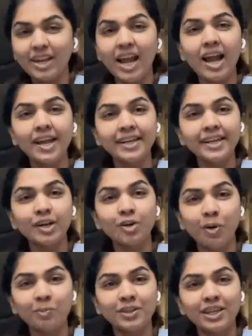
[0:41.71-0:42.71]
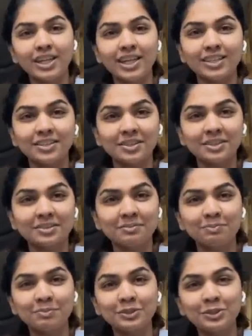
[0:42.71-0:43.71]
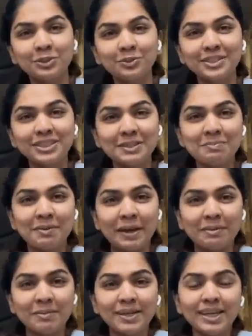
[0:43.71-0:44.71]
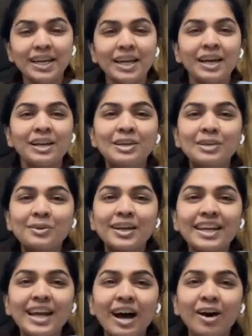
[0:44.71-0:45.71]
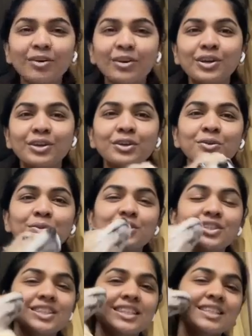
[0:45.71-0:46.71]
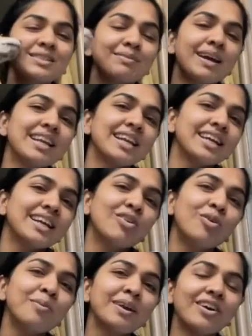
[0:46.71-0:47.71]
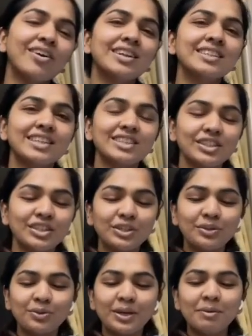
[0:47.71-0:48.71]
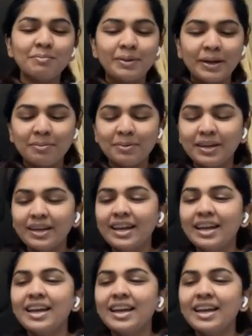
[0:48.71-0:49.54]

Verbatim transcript: I adopted another cutesy baby. Look at how cute she is, man. Like, oh my god, such a cutie baby.